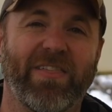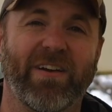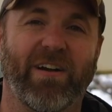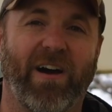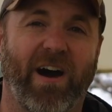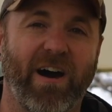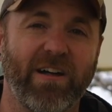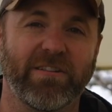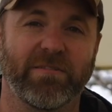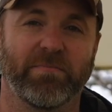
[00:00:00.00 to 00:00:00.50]
the
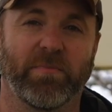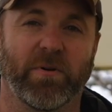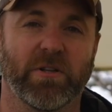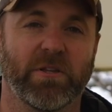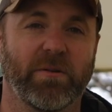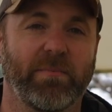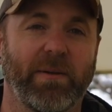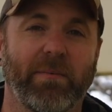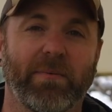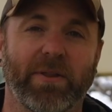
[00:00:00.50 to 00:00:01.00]
gospel,
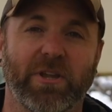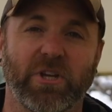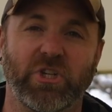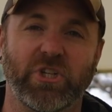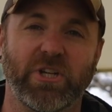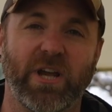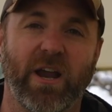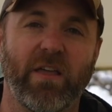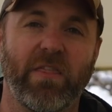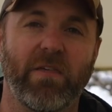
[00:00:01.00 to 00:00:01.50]
to be able to
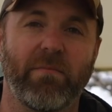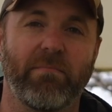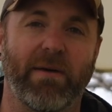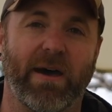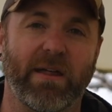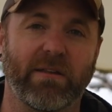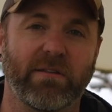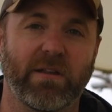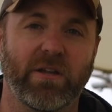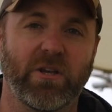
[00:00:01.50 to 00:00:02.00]
share the
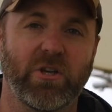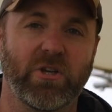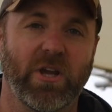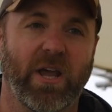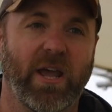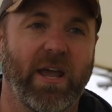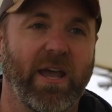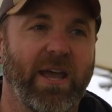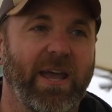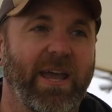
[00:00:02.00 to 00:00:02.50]
message
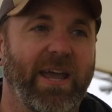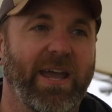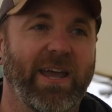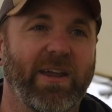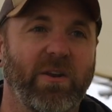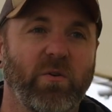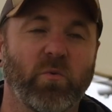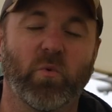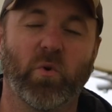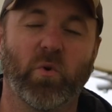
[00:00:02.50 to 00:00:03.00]
in